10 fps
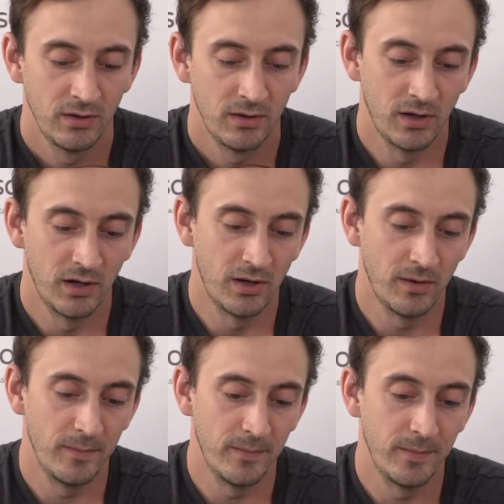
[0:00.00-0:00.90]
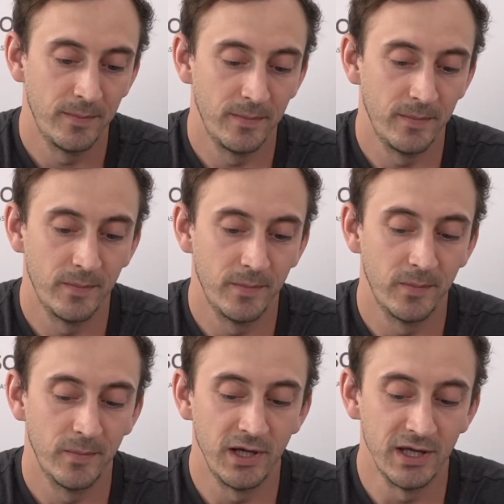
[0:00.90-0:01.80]
everything uh, is built.
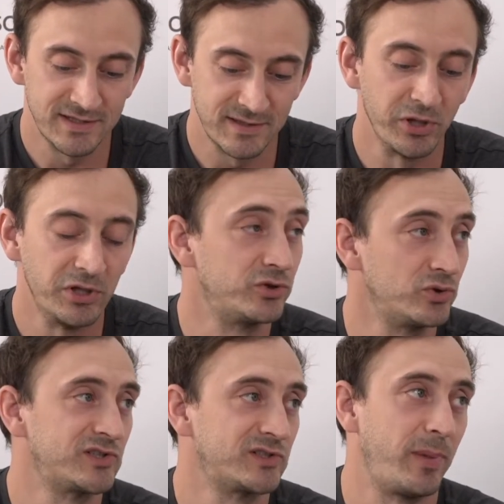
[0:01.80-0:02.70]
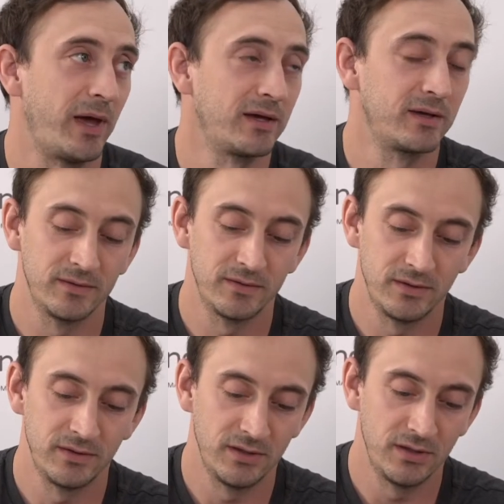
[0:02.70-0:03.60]
Uh, I it's mean, built to R and D spec. People to do
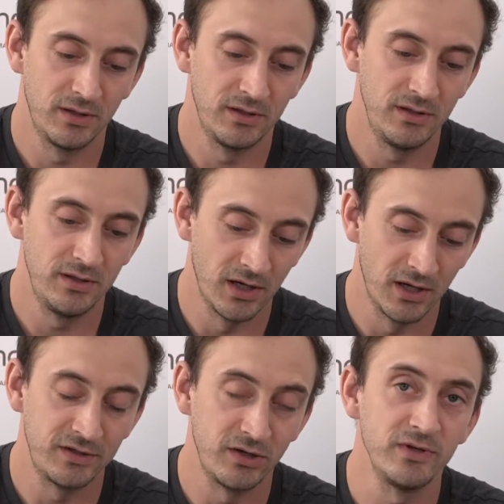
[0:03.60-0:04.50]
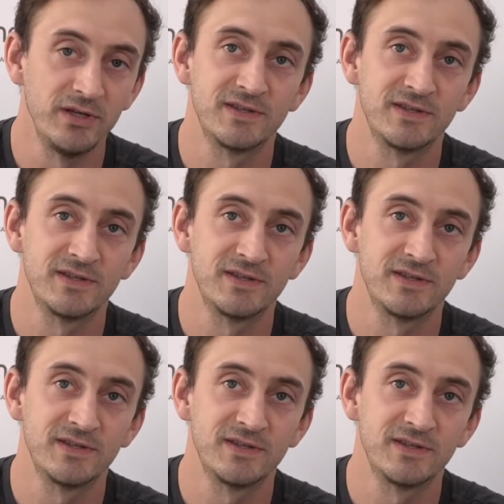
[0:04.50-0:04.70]
that. Uh, there is